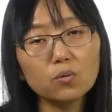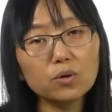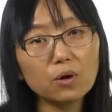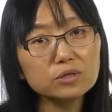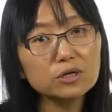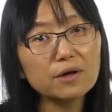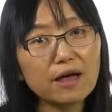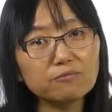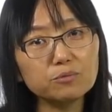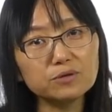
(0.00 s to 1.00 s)
We also
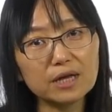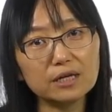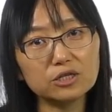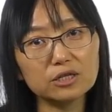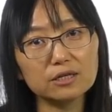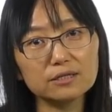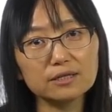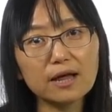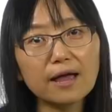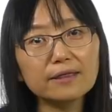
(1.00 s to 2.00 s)
have
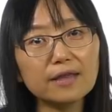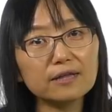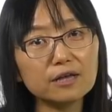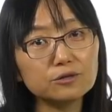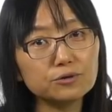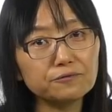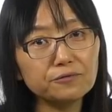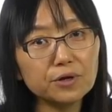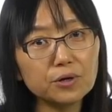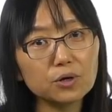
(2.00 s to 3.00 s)
mutations that
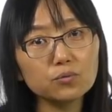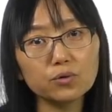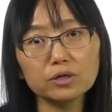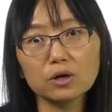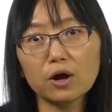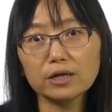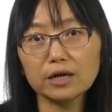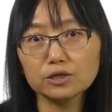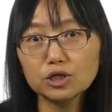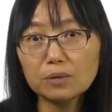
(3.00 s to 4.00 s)
interfere with
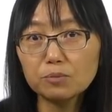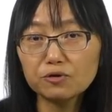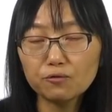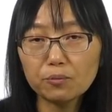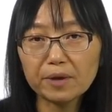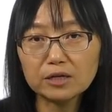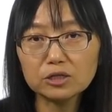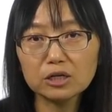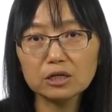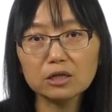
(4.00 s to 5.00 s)
cardiac chamber
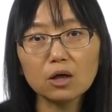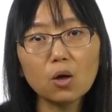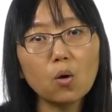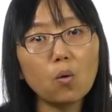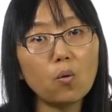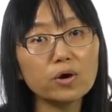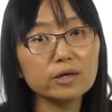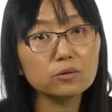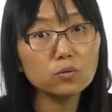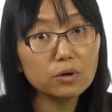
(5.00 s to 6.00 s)
formation or
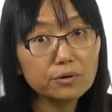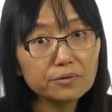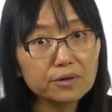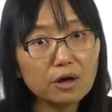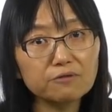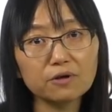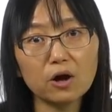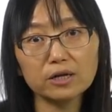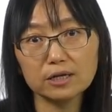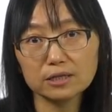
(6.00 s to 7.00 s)
the growth of
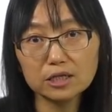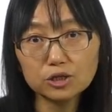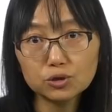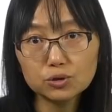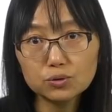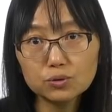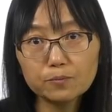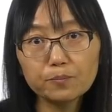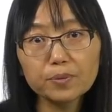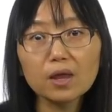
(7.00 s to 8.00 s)
cardiac tissue
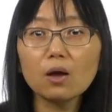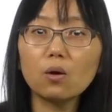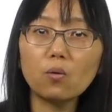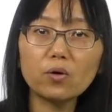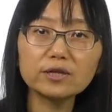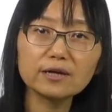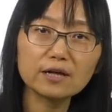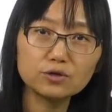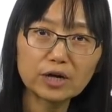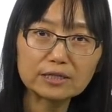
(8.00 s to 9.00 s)
or the
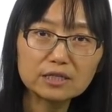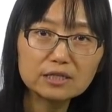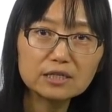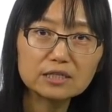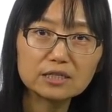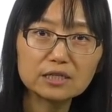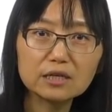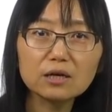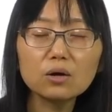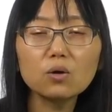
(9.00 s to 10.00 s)

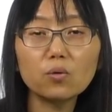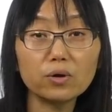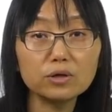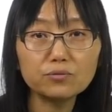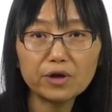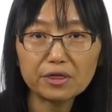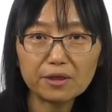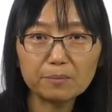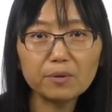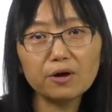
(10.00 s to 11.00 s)
contractility or the
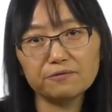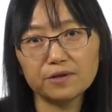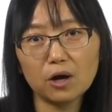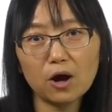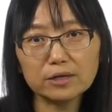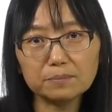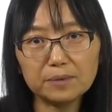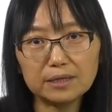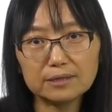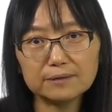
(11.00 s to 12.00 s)
rhythm of the
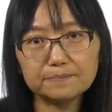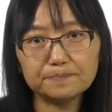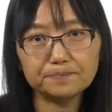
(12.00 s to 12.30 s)
heartbeat.